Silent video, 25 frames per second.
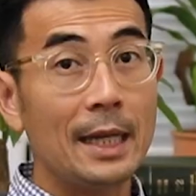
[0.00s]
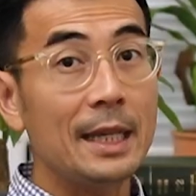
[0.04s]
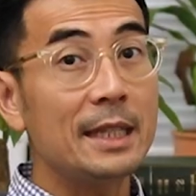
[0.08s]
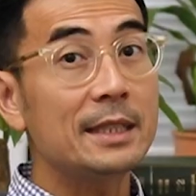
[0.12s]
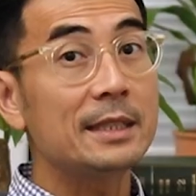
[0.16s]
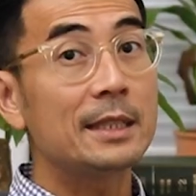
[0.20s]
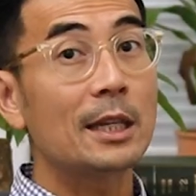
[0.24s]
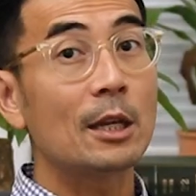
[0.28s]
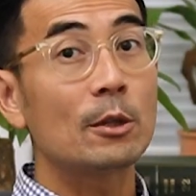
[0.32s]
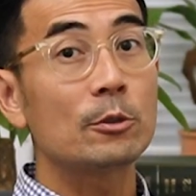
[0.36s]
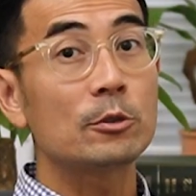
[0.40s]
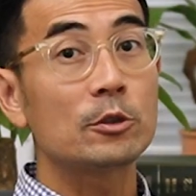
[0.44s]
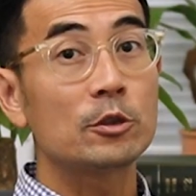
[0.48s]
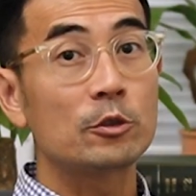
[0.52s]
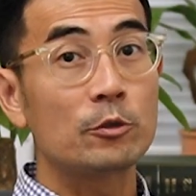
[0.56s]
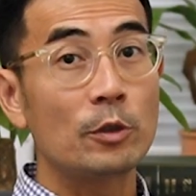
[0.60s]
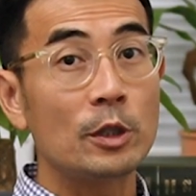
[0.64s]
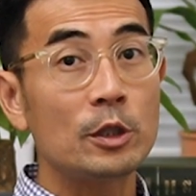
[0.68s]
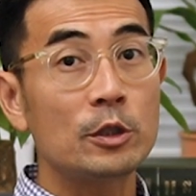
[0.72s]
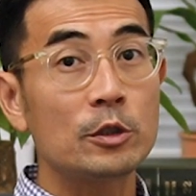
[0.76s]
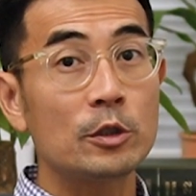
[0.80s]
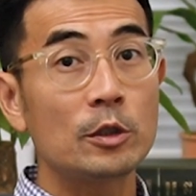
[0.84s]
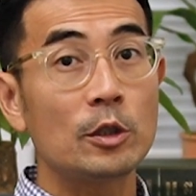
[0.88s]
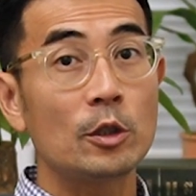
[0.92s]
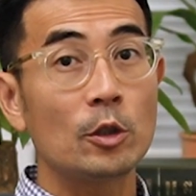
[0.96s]
lays down
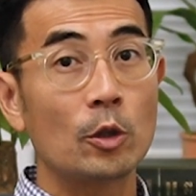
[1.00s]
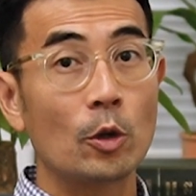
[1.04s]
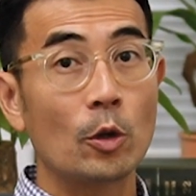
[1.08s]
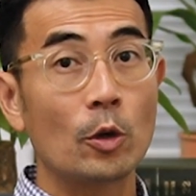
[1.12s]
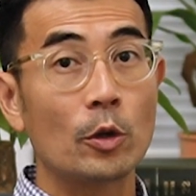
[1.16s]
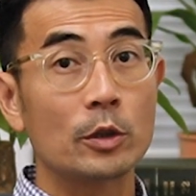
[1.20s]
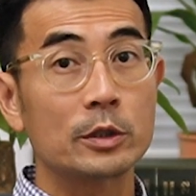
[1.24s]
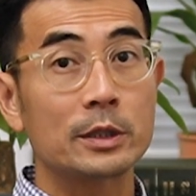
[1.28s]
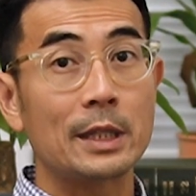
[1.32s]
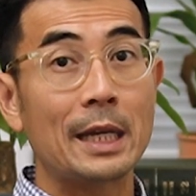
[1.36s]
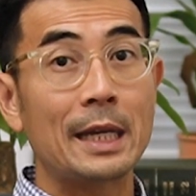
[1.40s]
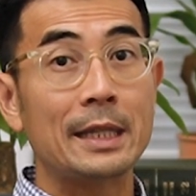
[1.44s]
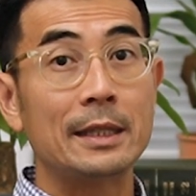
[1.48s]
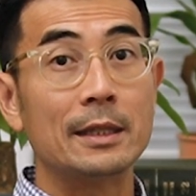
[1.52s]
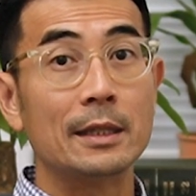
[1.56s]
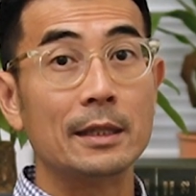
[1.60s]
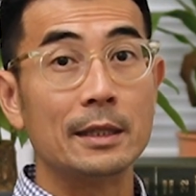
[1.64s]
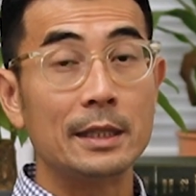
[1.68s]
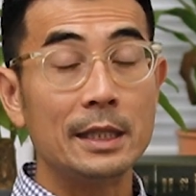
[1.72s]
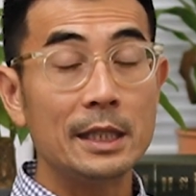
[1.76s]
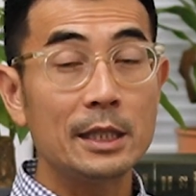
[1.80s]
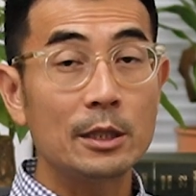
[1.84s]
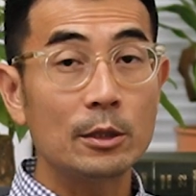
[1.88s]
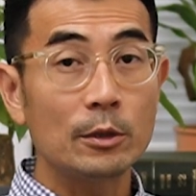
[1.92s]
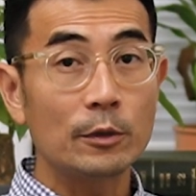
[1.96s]
stringent laws and the
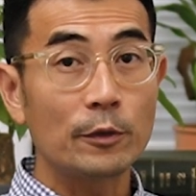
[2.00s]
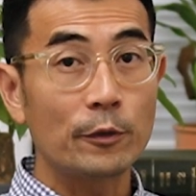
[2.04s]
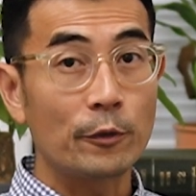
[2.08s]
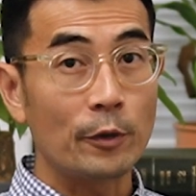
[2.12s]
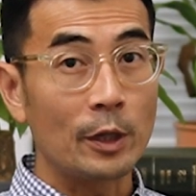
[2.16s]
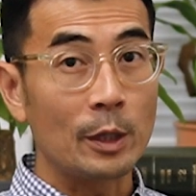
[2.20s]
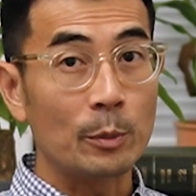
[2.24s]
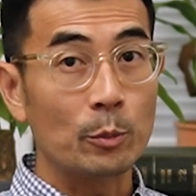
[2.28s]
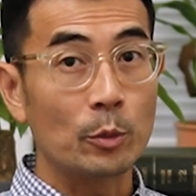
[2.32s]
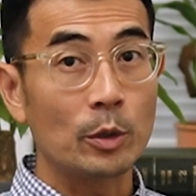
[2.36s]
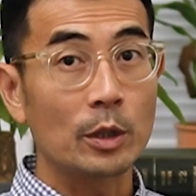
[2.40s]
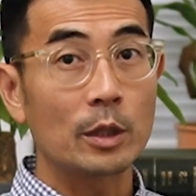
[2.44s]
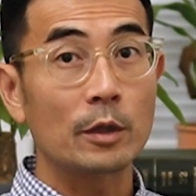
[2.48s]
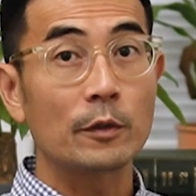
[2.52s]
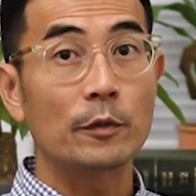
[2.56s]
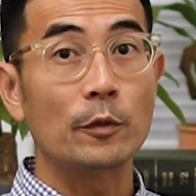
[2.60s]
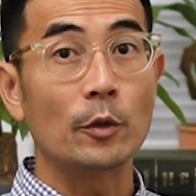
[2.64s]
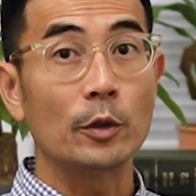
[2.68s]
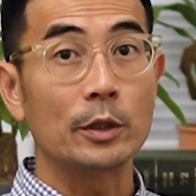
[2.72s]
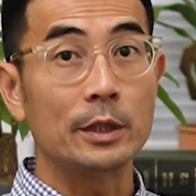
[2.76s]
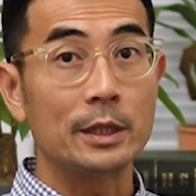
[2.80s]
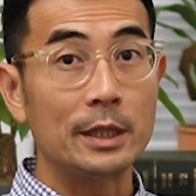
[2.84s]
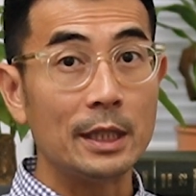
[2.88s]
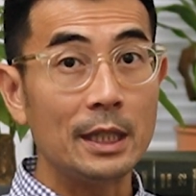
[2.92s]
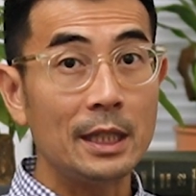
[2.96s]
legal framework
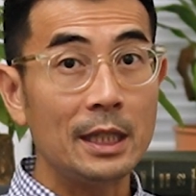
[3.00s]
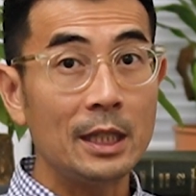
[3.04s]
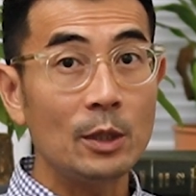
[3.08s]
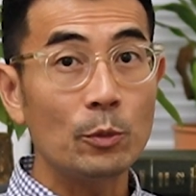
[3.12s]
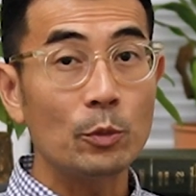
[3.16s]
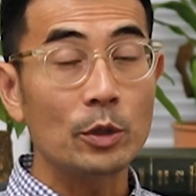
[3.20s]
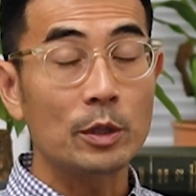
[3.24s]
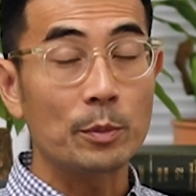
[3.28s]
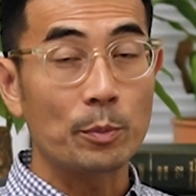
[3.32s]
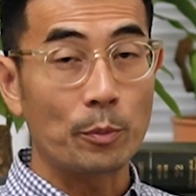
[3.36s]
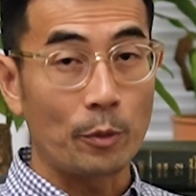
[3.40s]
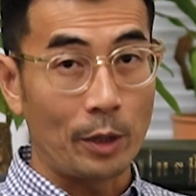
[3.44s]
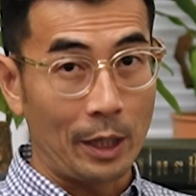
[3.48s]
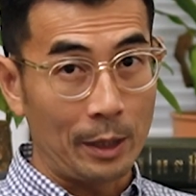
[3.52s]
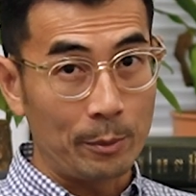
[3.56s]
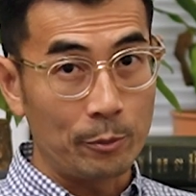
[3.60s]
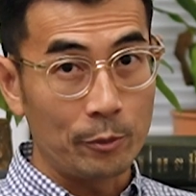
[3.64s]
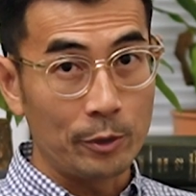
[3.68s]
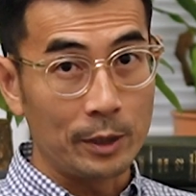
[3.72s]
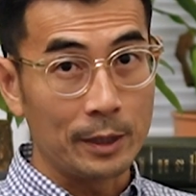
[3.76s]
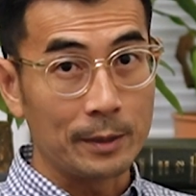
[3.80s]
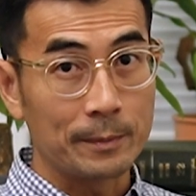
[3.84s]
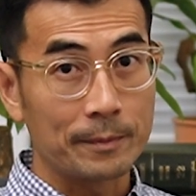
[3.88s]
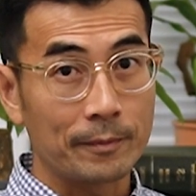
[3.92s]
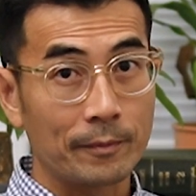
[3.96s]
for dealing with
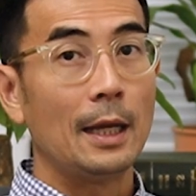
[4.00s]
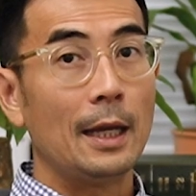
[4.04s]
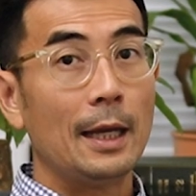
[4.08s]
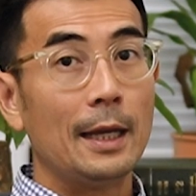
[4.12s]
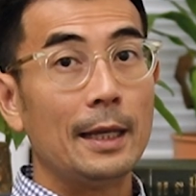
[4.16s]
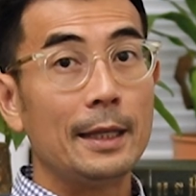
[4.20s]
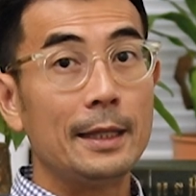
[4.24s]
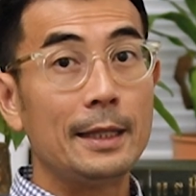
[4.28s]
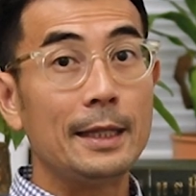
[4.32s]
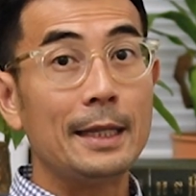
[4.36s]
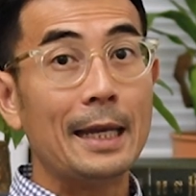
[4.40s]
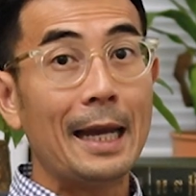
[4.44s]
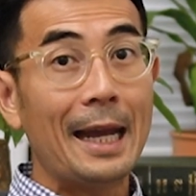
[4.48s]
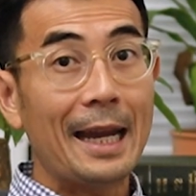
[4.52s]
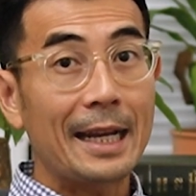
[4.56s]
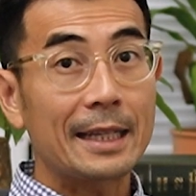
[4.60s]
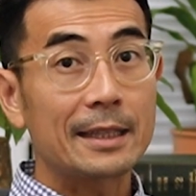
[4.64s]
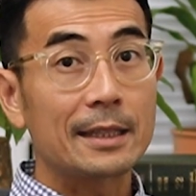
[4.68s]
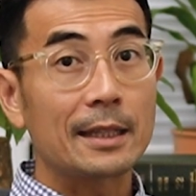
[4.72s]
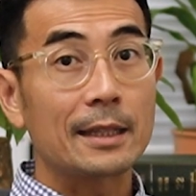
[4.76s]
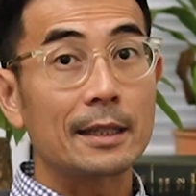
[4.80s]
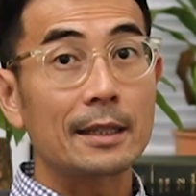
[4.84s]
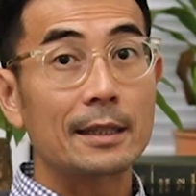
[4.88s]
bribery. The Act